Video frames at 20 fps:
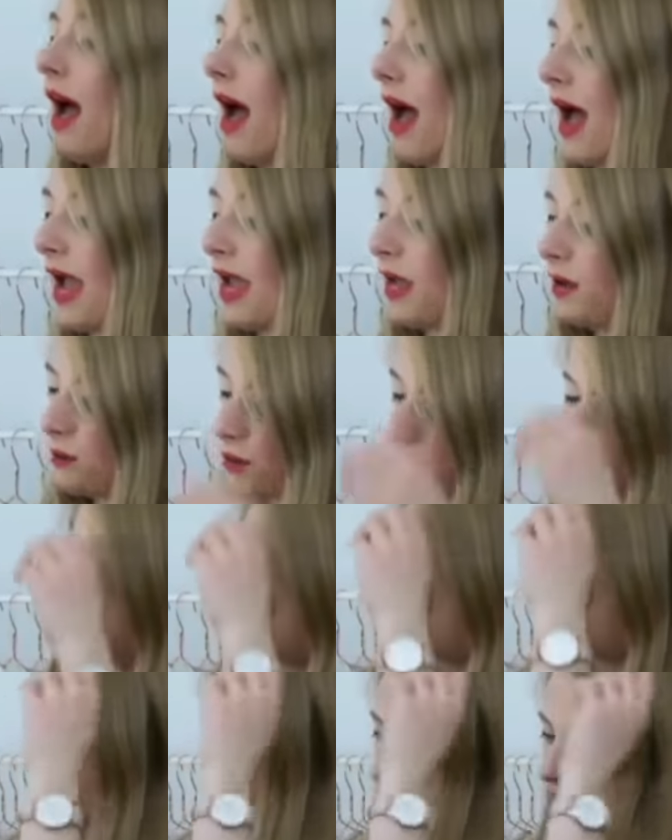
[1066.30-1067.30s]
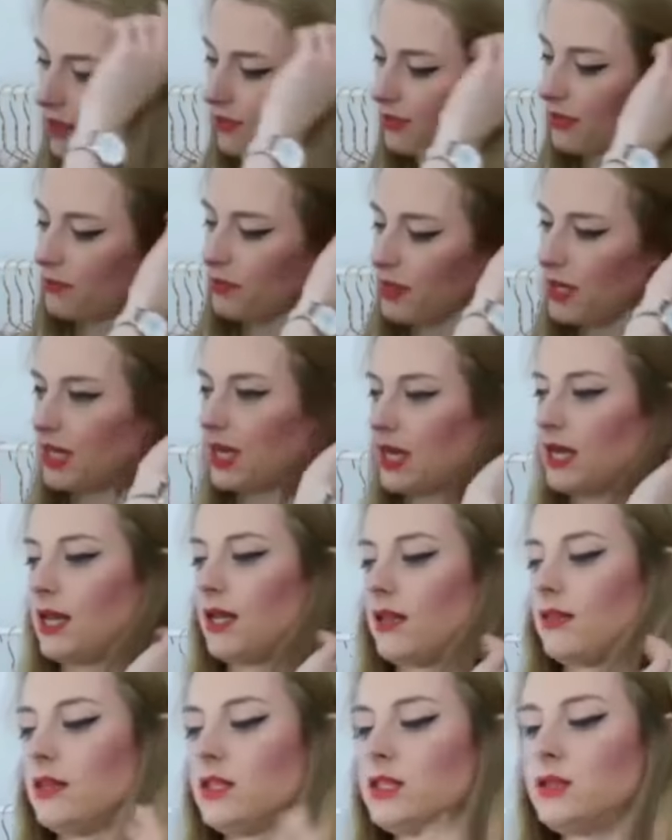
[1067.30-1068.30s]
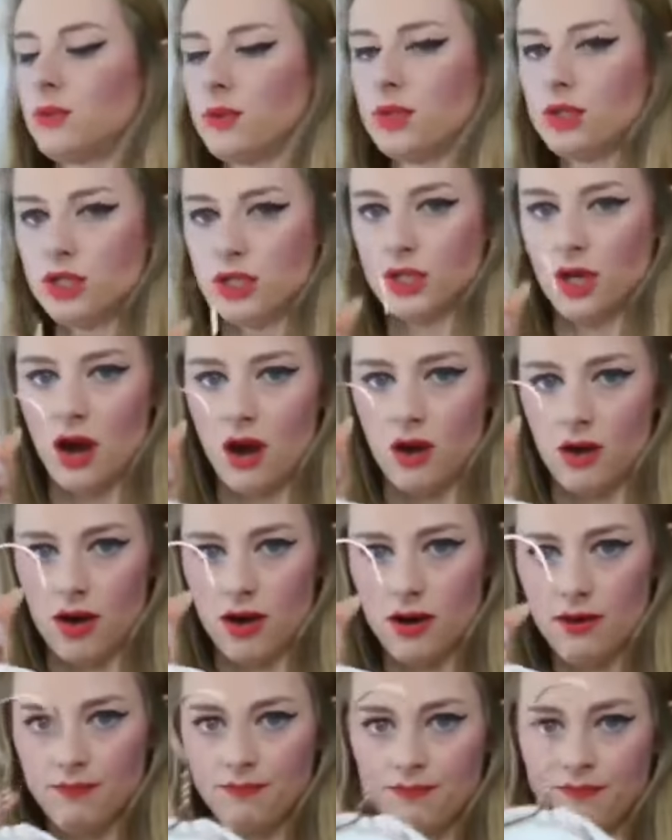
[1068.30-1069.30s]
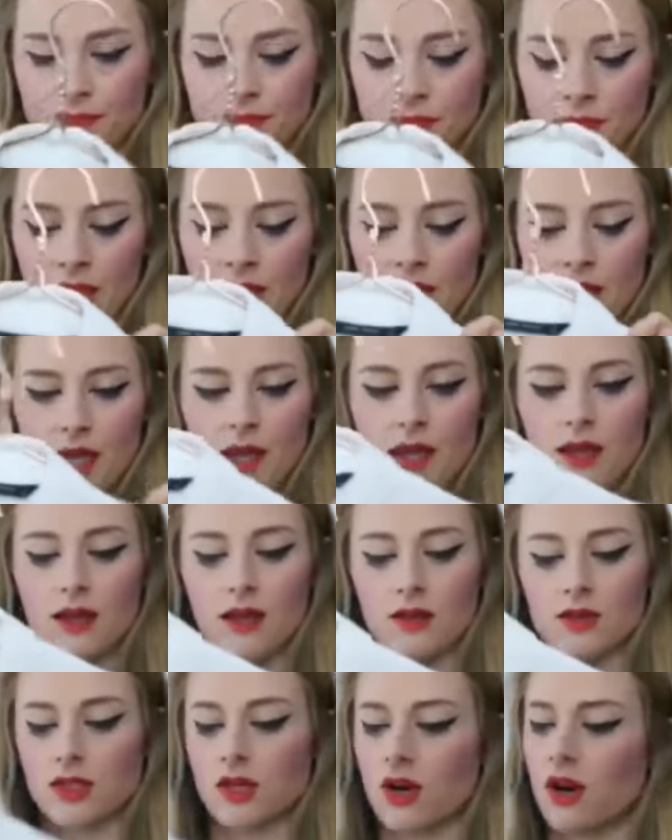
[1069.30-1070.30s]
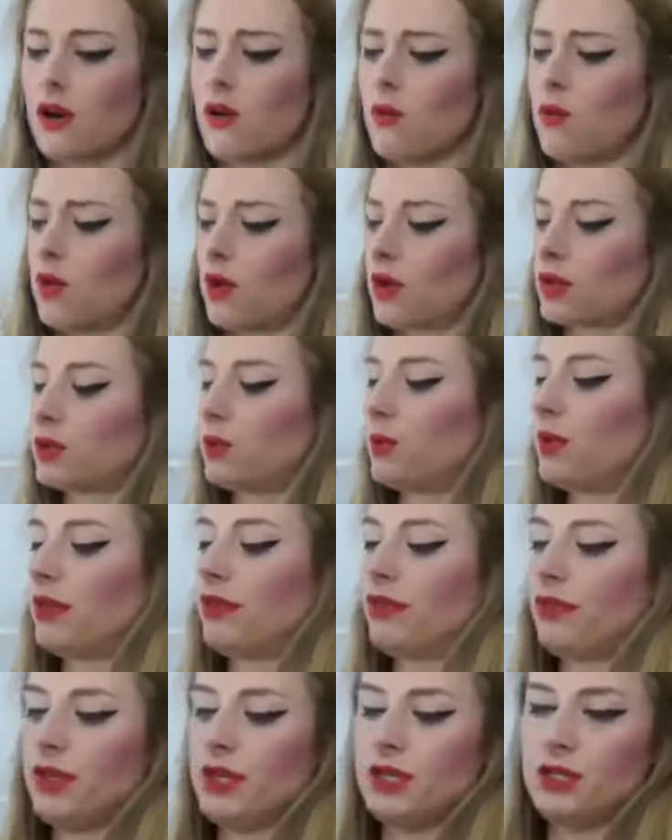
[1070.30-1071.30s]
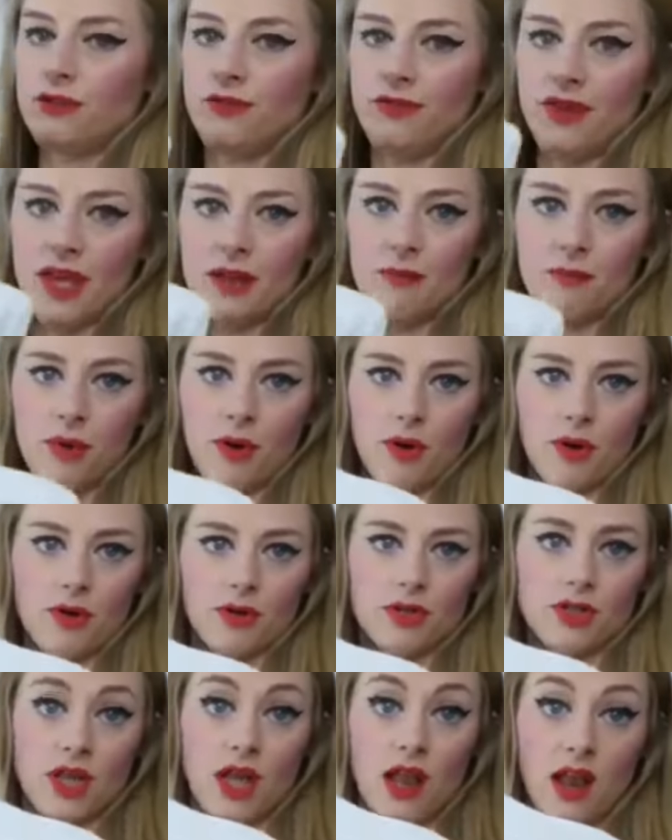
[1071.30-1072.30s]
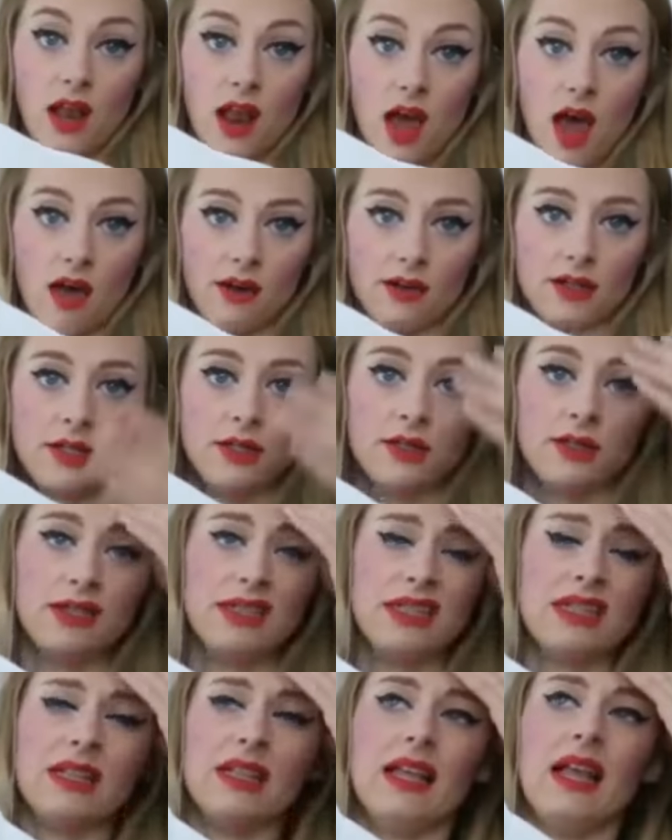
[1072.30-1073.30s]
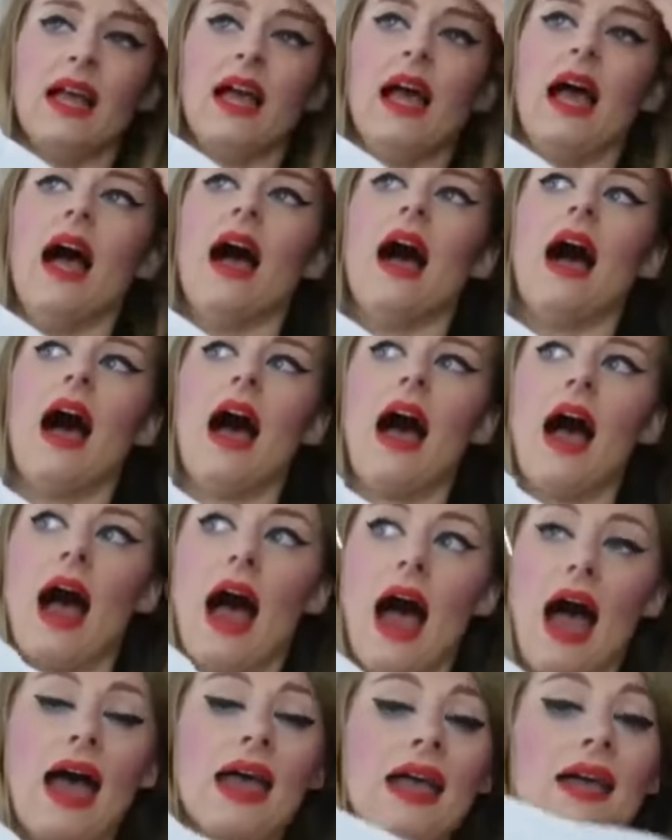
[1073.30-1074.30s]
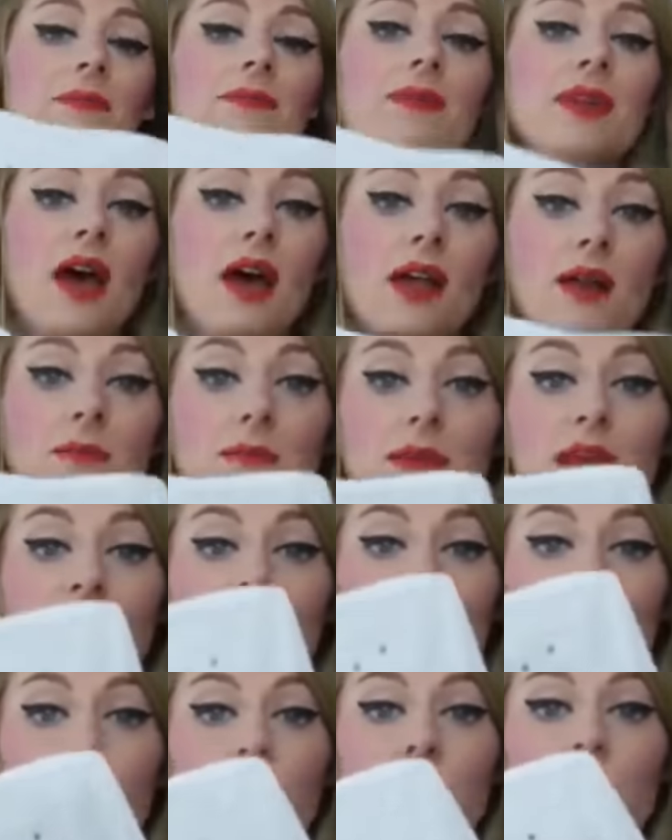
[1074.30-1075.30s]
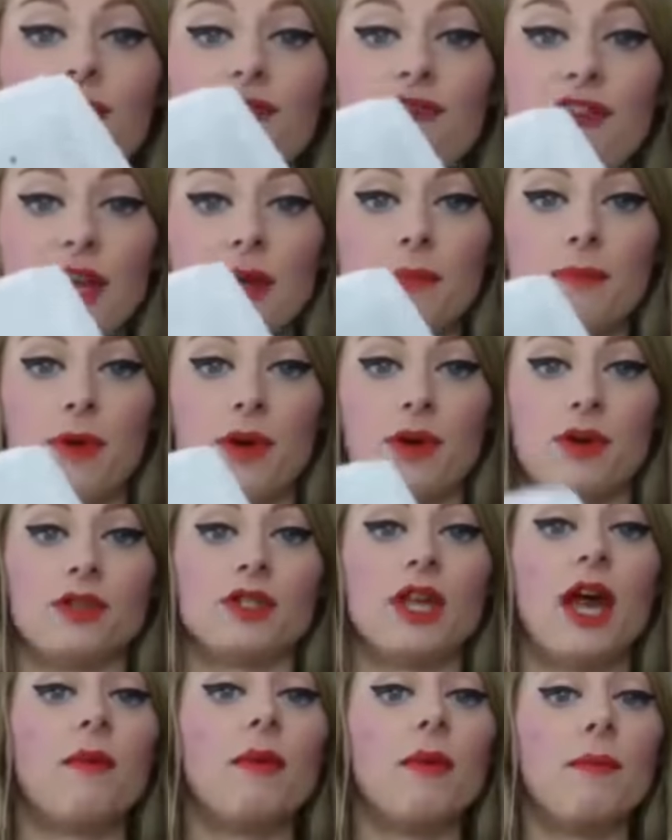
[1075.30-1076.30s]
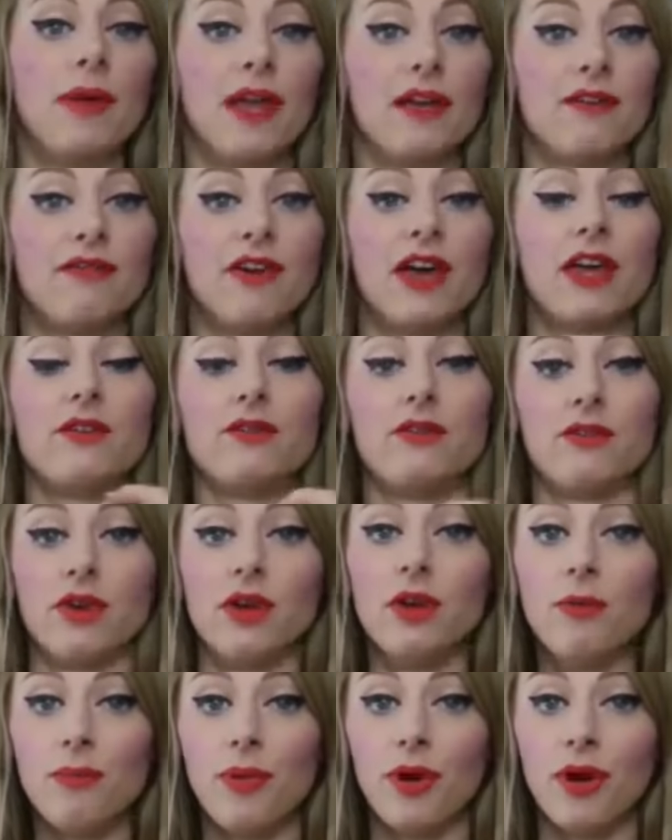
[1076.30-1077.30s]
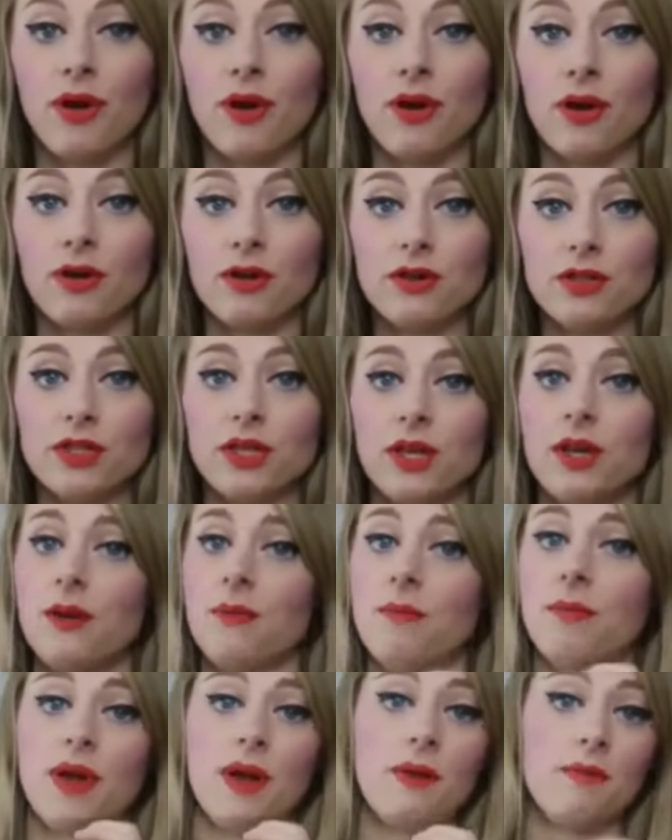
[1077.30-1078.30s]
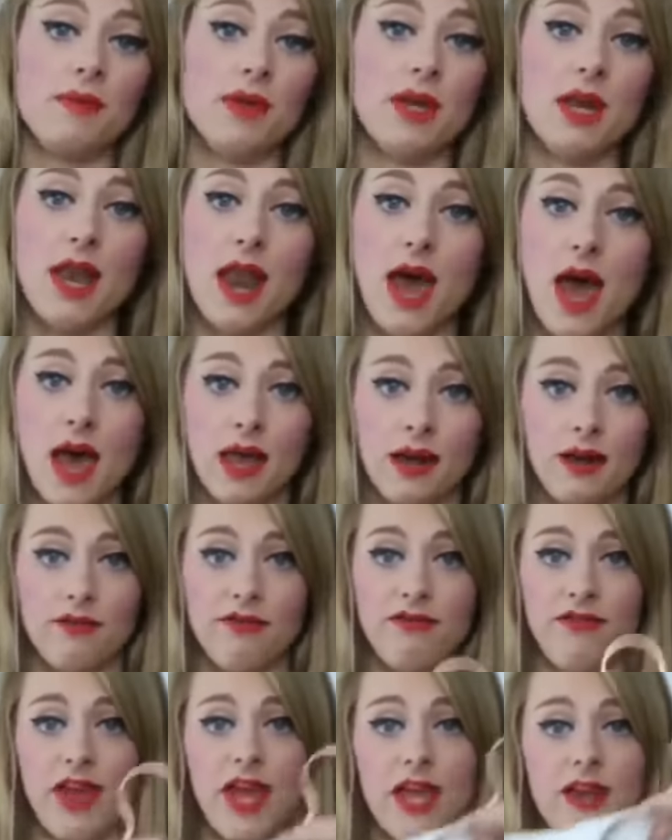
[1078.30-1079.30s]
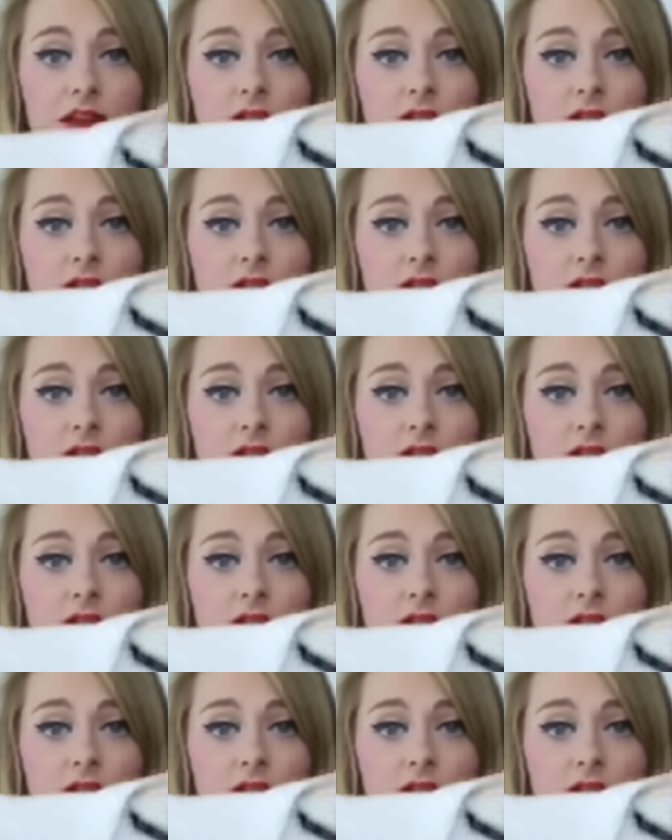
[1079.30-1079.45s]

I was, at the beginning, this one's Zara. Now, Zara works with these fake pearls a lot. I am not a big fan of fake pearls. I'm a big fan of real pearls, but I'm not a fan